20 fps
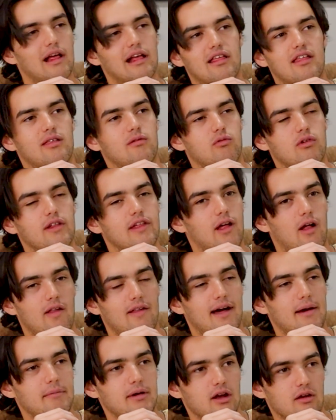That's really
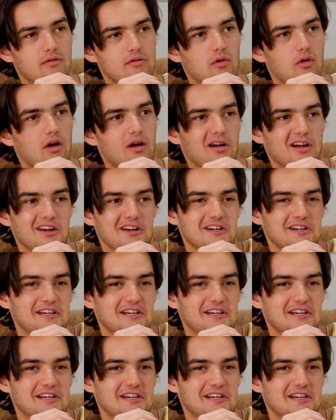all I'm here for.